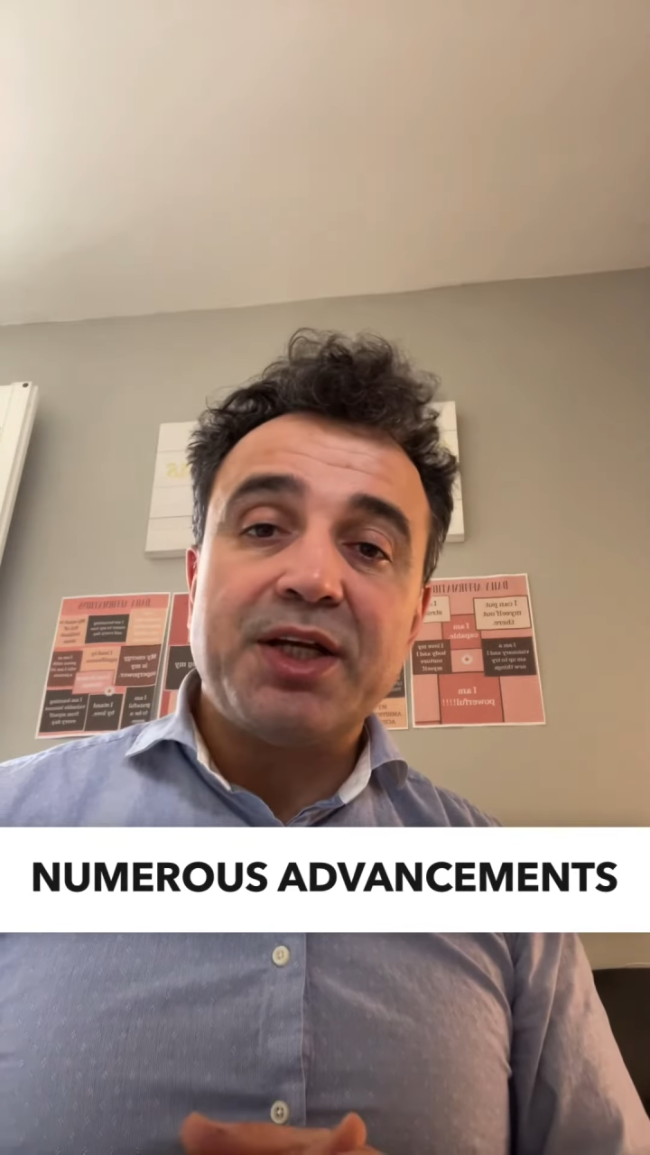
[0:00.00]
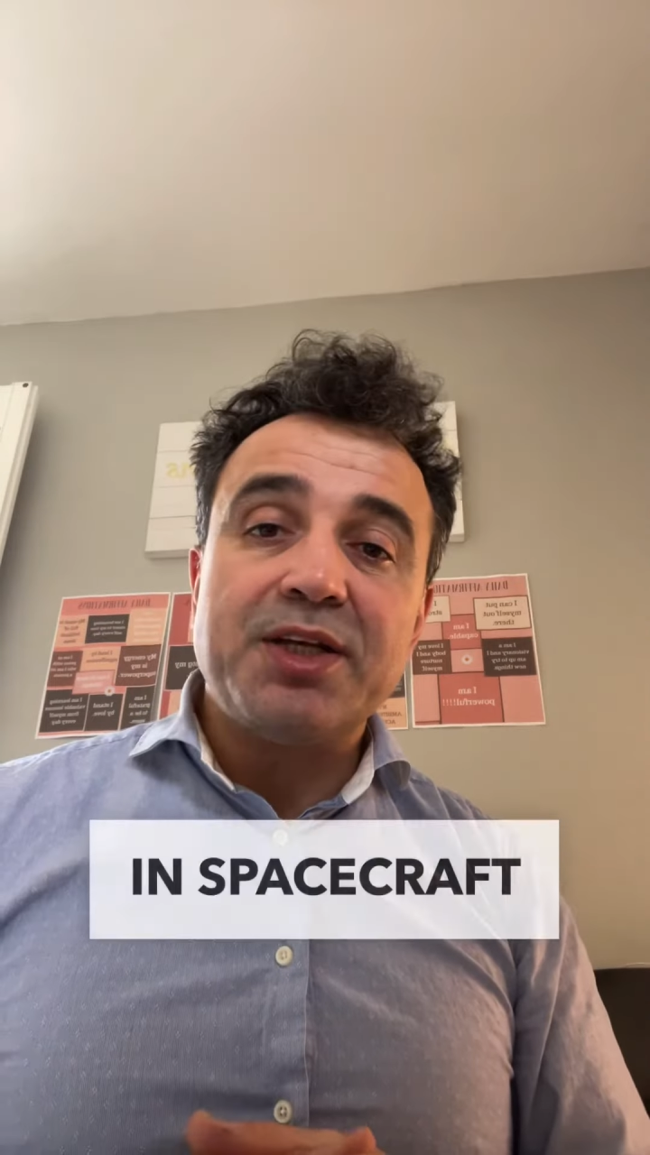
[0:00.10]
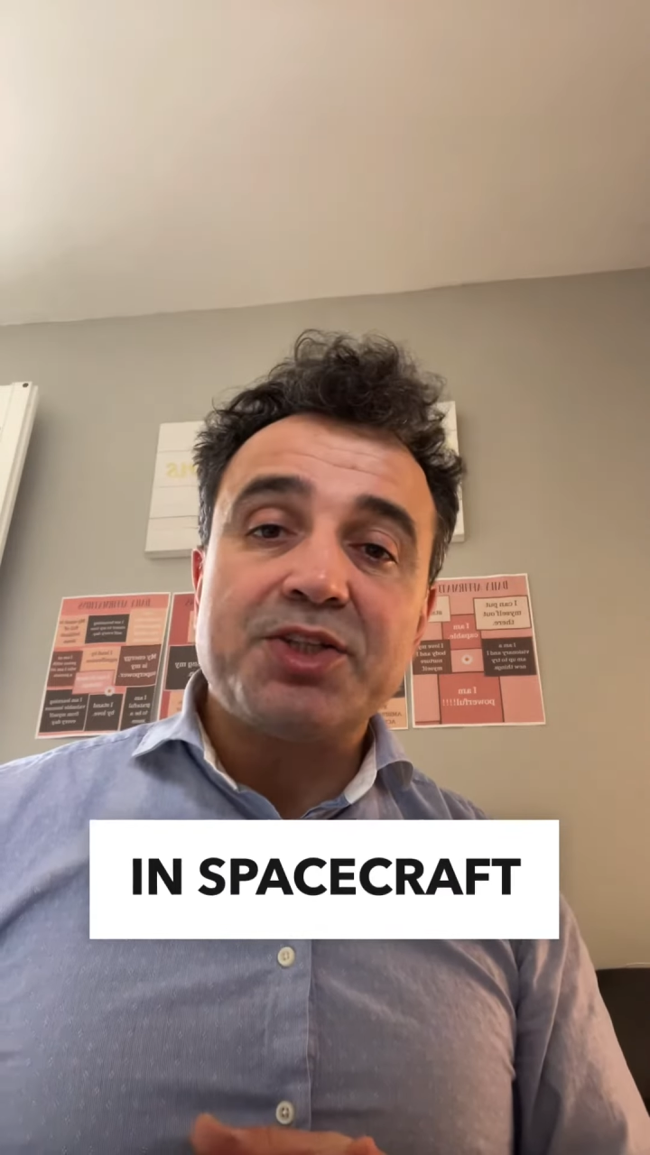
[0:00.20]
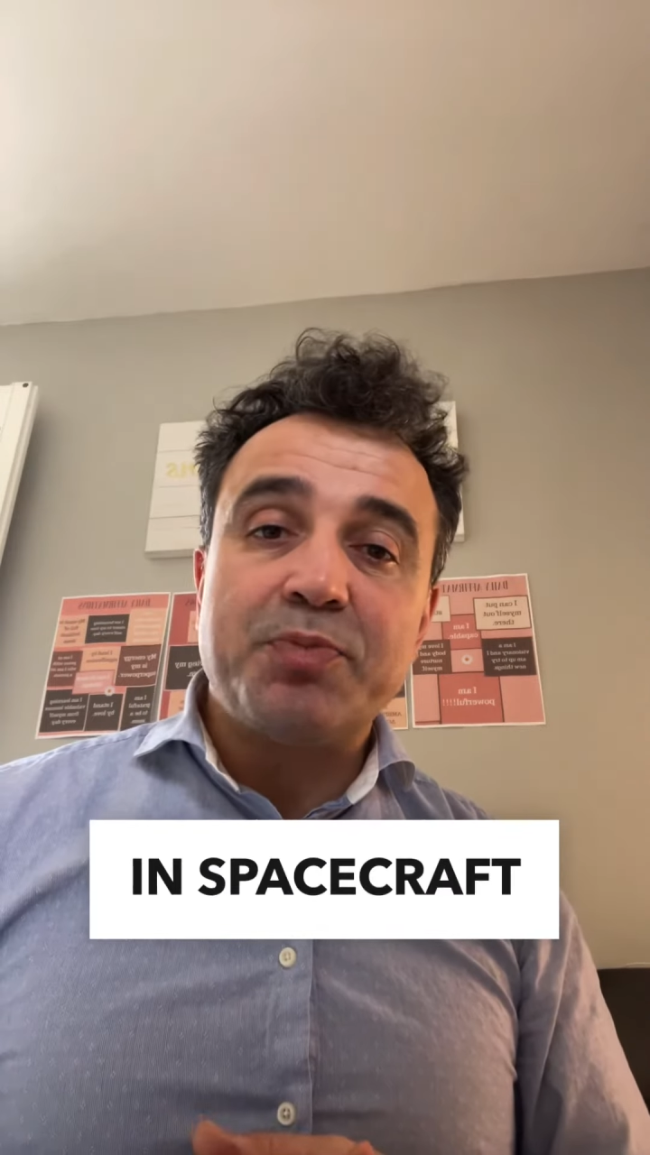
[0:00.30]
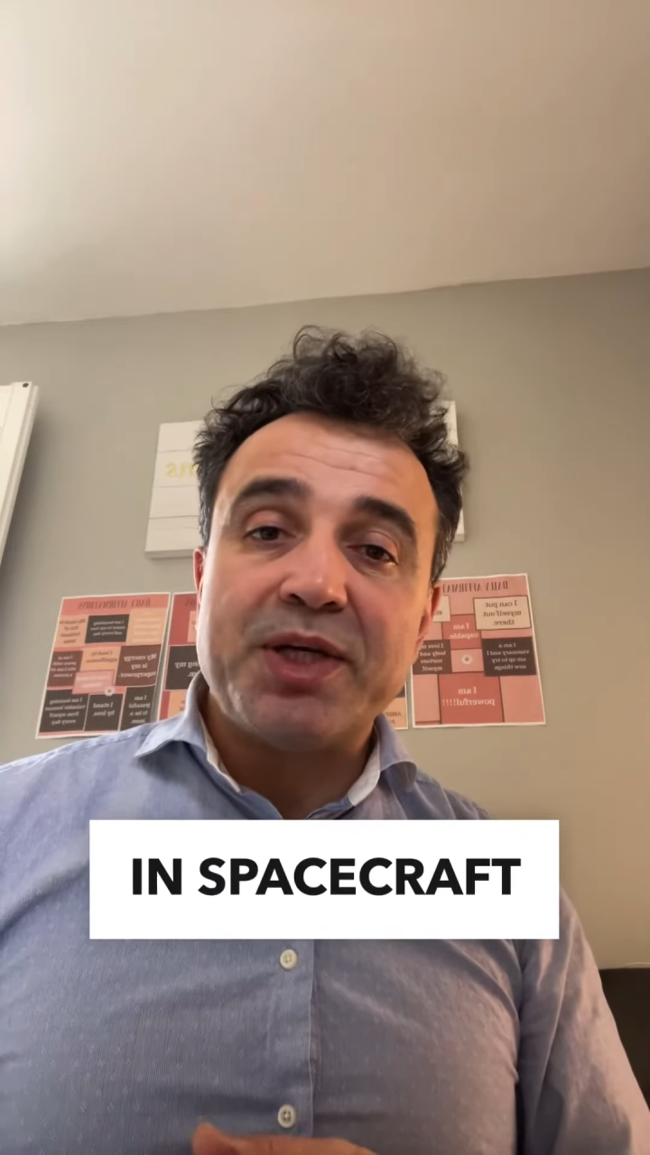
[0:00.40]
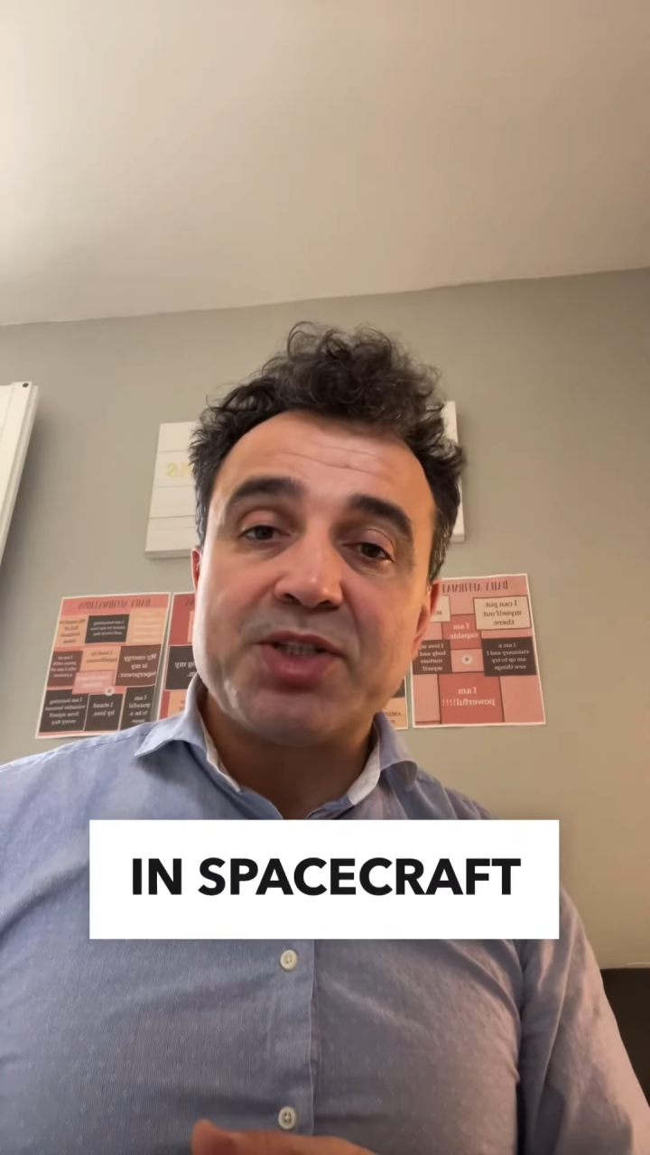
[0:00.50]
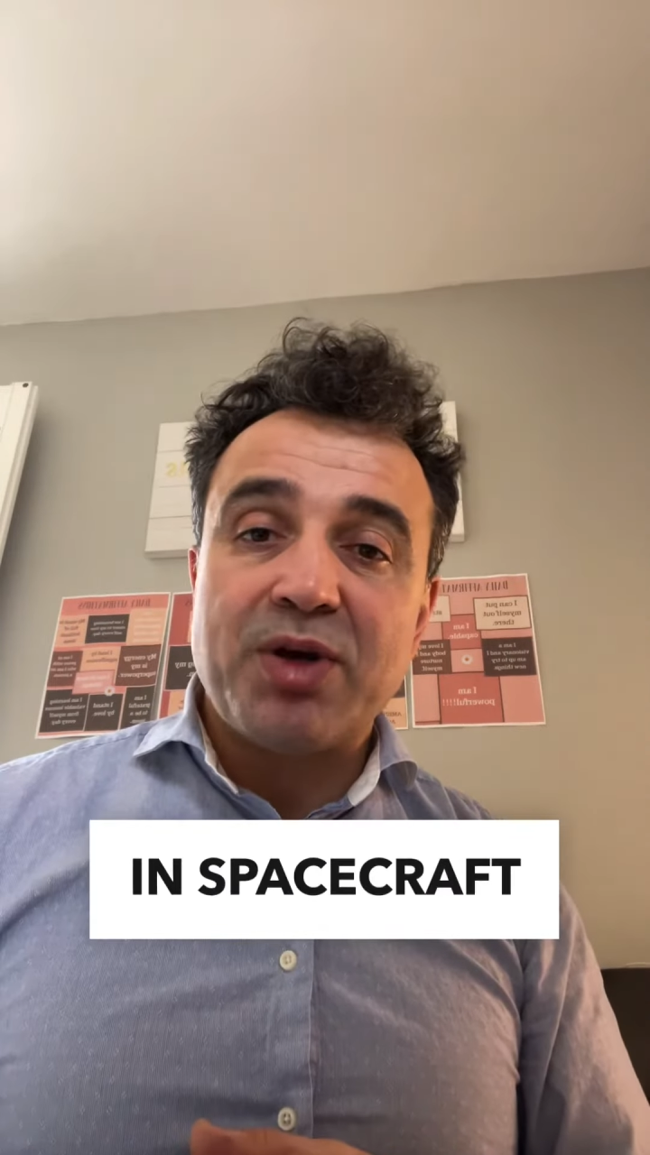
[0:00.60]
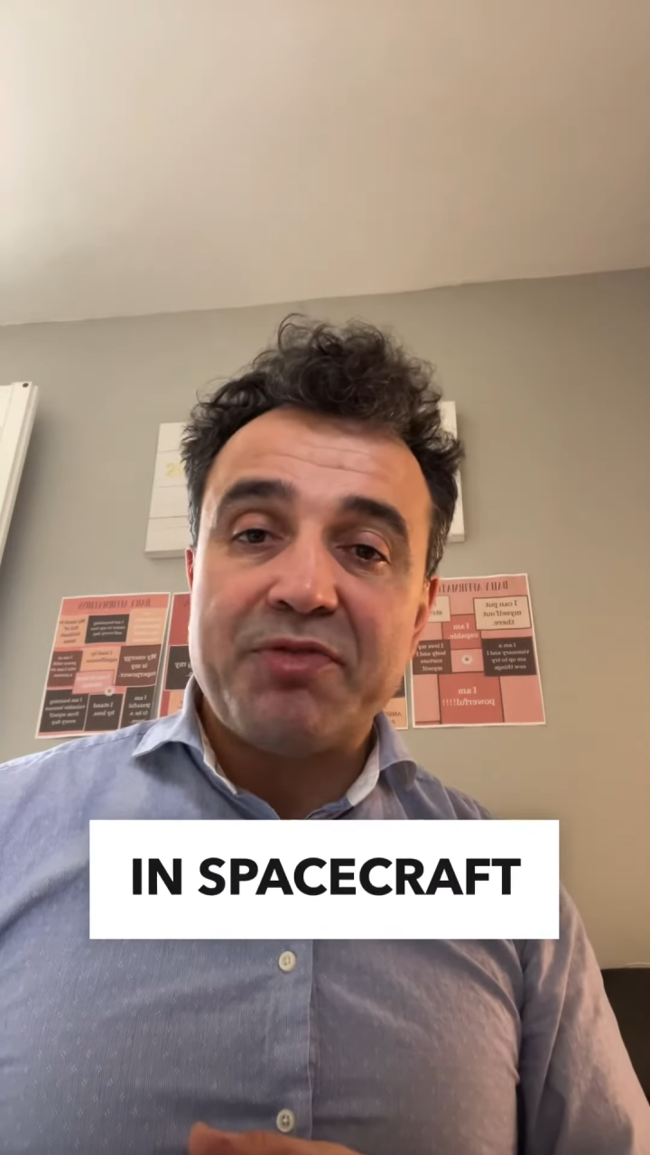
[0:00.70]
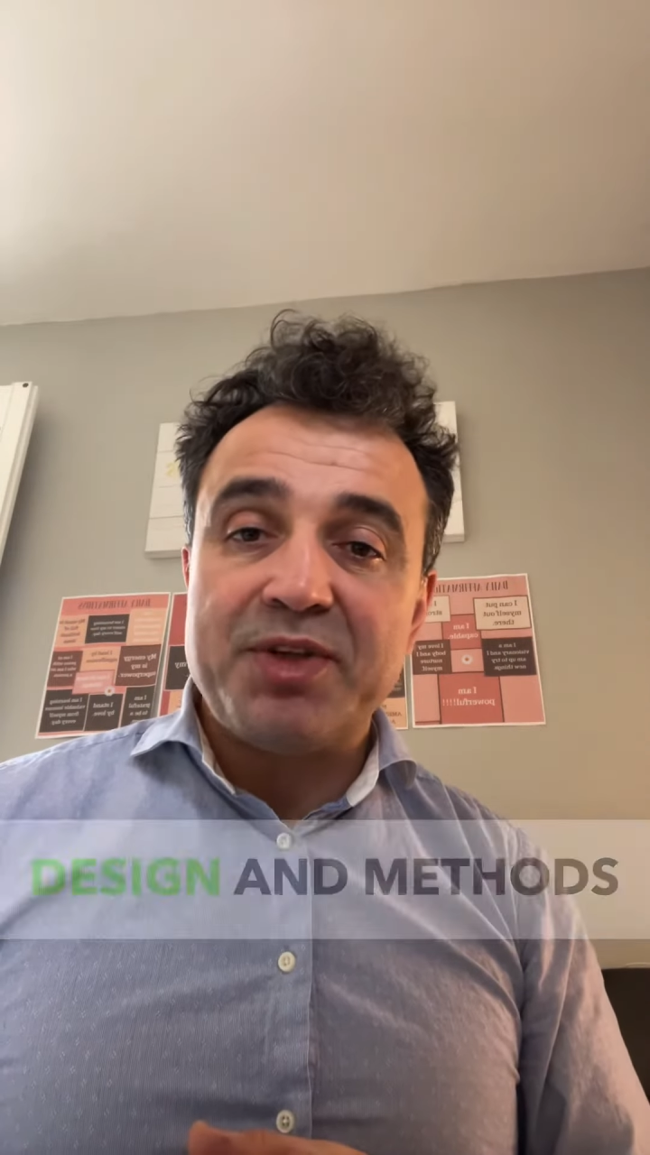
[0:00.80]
in spacecraft